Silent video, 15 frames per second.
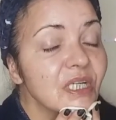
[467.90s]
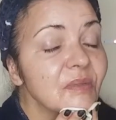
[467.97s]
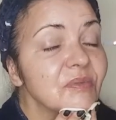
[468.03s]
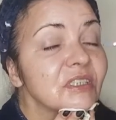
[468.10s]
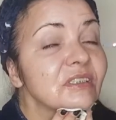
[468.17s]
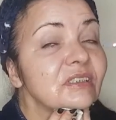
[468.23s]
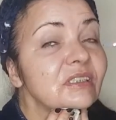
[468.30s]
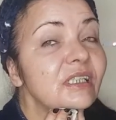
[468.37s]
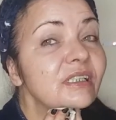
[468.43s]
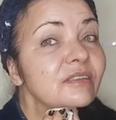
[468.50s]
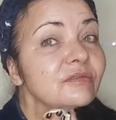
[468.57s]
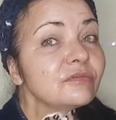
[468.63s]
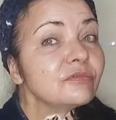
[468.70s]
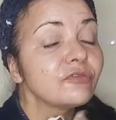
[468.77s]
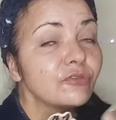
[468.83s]
preps the
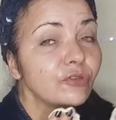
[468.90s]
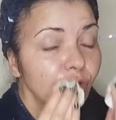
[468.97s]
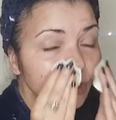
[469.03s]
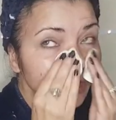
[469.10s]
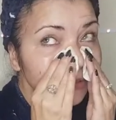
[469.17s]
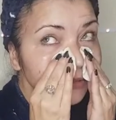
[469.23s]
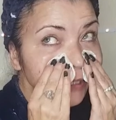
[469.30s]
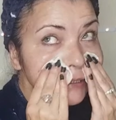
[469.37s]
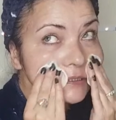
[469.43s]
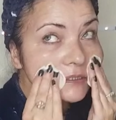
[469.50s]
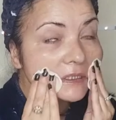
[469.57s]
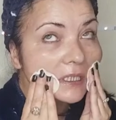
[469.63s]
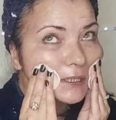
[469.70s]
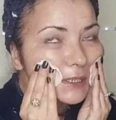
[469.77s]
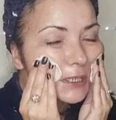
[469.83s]
skin for your
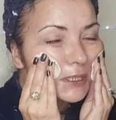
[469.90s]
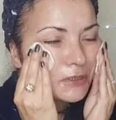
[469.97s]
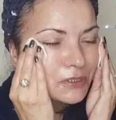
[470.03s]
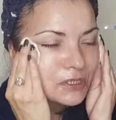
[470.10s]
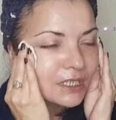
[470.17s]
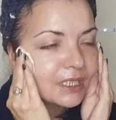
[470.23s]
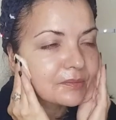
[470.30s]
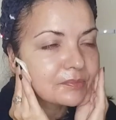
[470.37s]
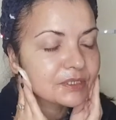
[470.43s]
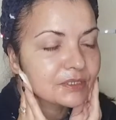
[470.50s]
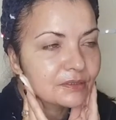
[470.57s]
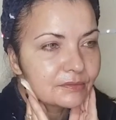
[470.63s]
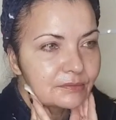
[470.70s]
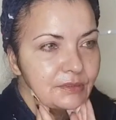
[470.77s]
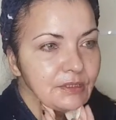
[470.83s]
next skincare steps.